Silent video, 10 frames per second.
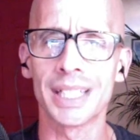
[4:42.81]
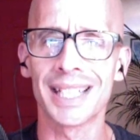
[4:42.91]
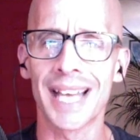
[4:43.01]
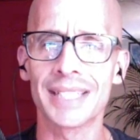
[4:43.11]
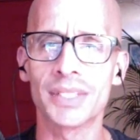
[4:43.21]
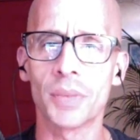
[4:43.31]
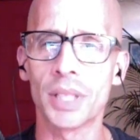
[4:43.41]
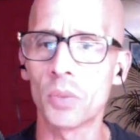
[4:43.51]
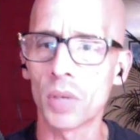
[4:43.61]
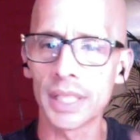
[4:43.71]

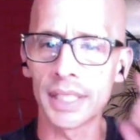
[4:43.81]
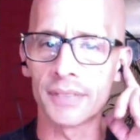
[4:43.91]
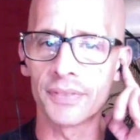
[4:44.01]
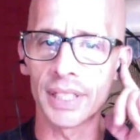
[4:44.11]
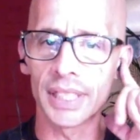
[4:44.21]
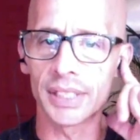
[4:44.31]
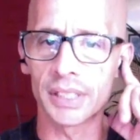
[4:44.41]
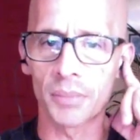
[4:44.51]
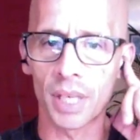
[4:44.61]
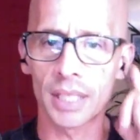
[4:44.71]
921 in the village in the
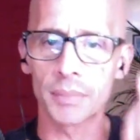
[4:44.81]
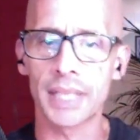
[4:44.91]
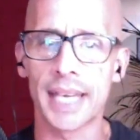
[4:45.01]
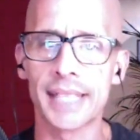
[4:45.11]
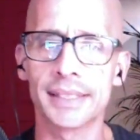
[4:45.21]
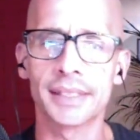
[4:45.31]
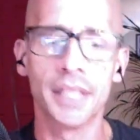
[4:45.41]
marketplace.